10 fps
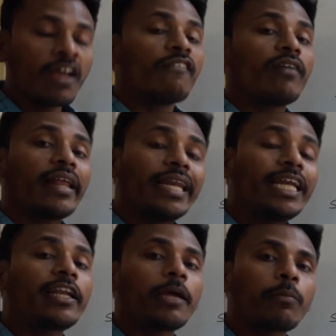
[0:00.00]
For any
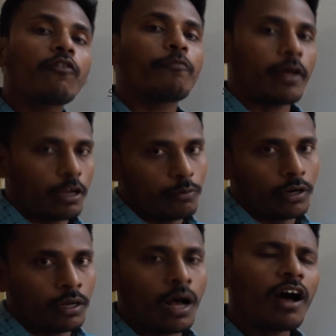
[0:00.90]
type of
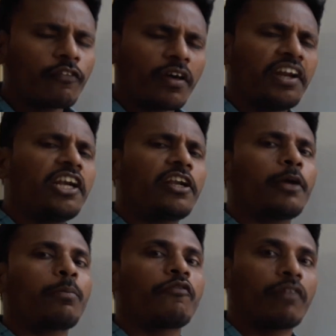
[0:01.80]
parabola or for any
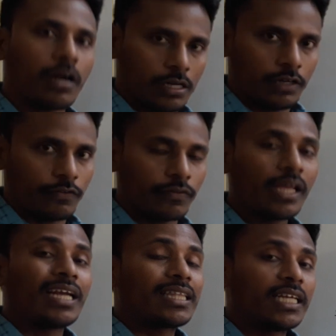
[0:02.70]
type of curve,
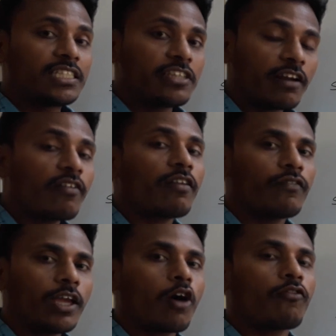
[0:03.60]
the general
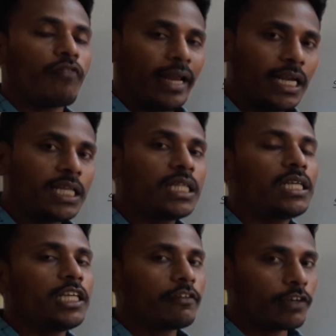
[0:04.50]
way of finding
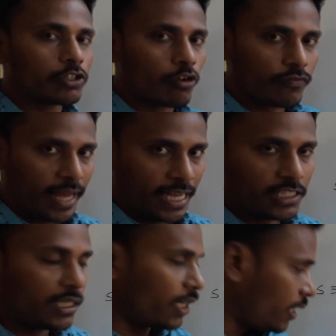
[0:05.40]
the equation of
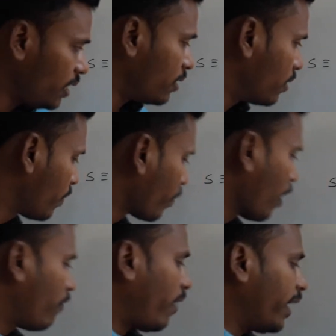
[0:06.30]
tangent is
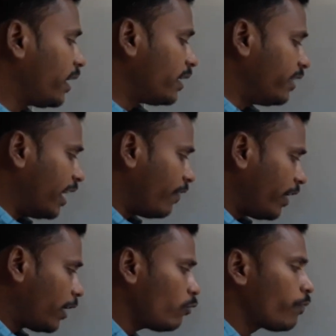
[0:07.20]
find the
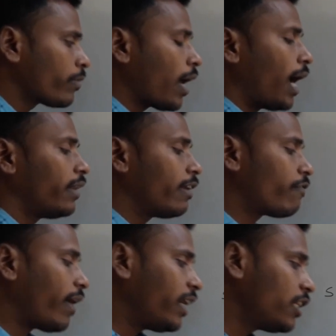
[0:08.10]
derivative and then
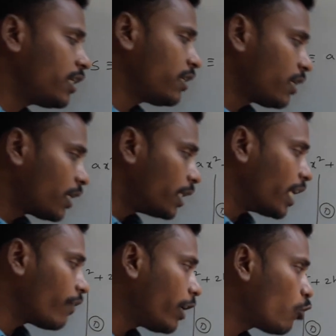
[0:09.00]
find the
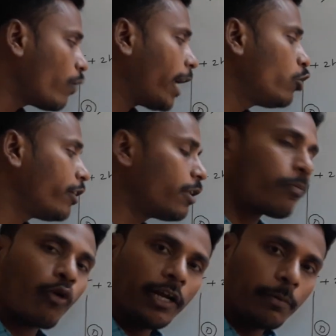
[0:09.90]
derivative value at the
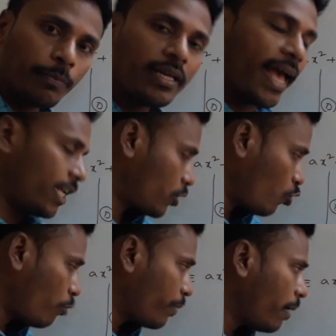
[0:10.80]
point P as
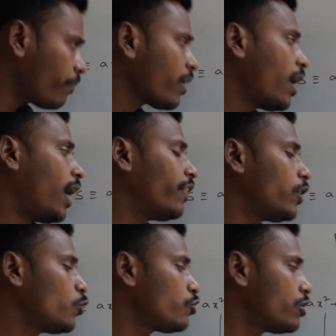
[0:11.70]
slope m, and
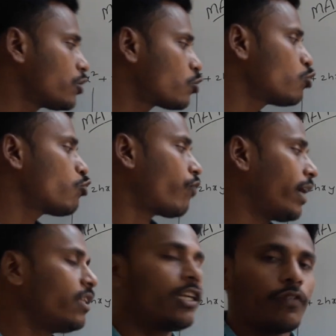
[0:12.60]
then use these two to
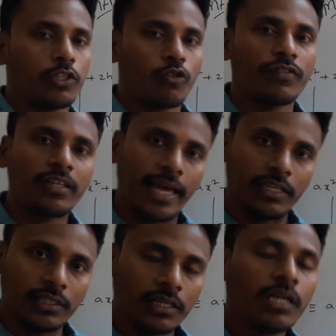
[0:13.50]
find the equation of the
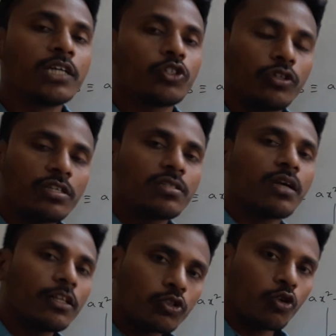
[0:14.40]
tangent. So this is
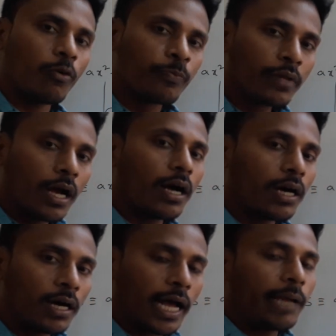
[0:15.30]
also
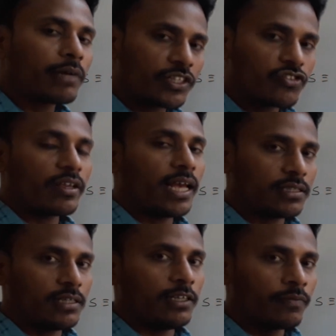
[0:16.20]
I am considering
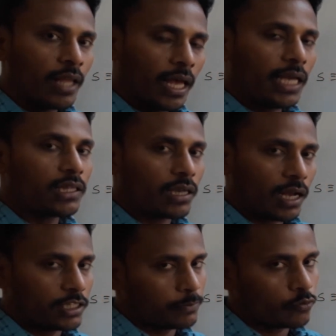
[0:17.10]
as the 8th
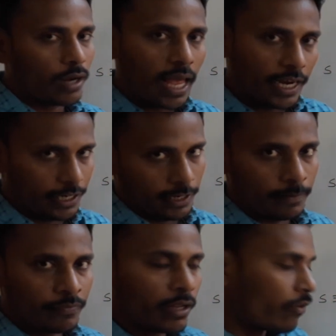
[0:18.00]
conceptual idea,
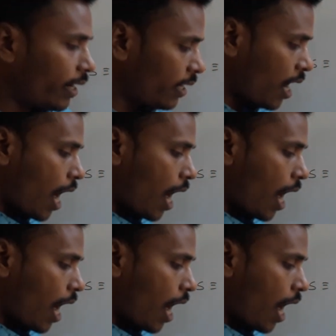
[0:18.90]
right?